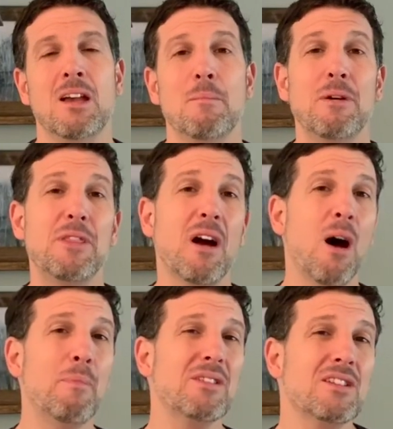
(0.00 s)
But the
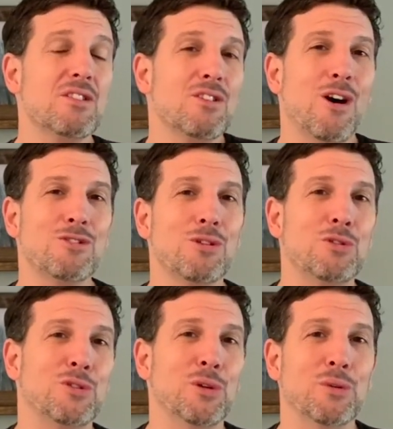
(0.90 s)
opposite is also
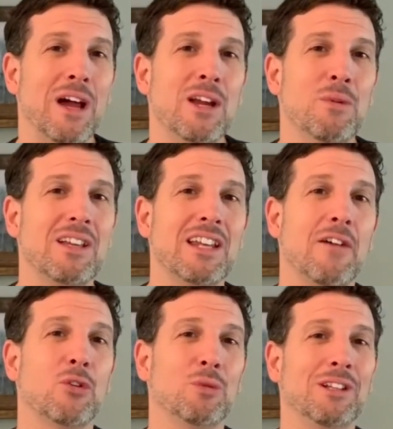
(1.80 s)
true, right? We can have
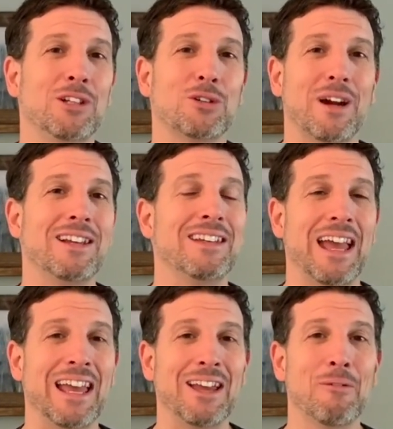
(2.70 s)
a really great
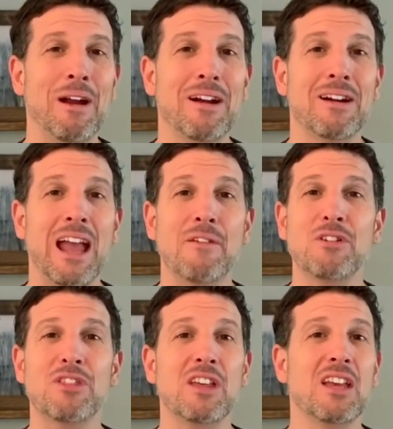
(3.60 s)
day where
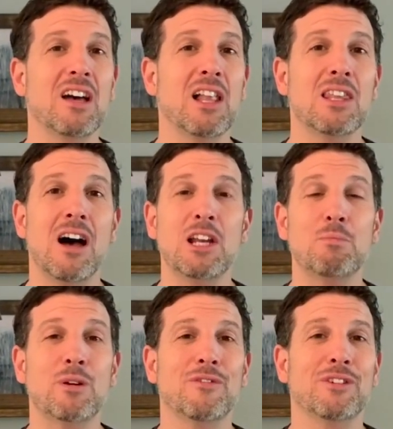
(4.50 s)
everything aligned
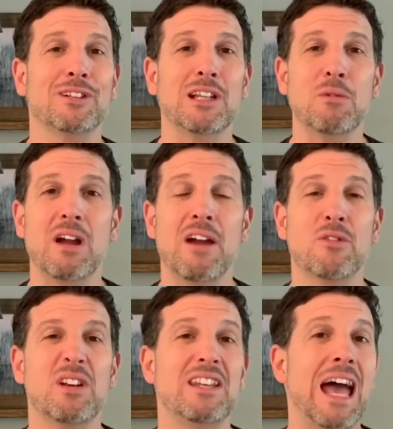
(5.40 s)
perfectly, where
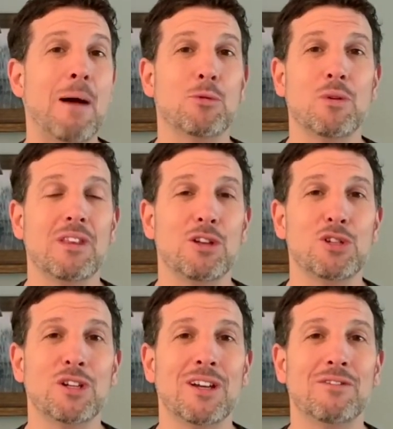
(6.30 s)
everyone napped when they
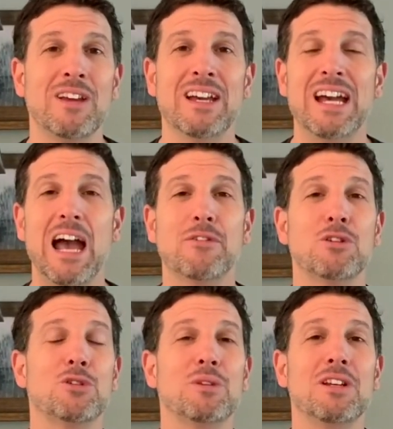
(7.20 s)
should have,
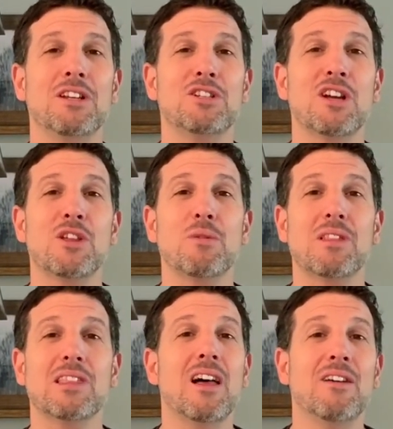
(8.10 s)
everyone treated each other with
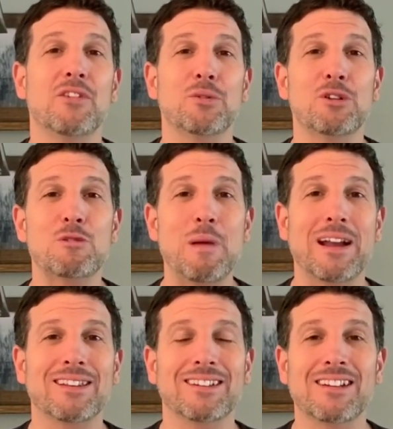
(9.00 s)
love and
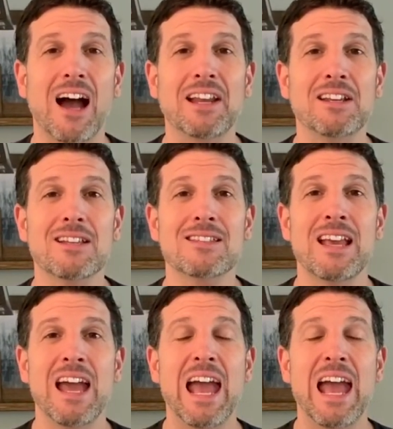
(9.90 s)
respect and kindness,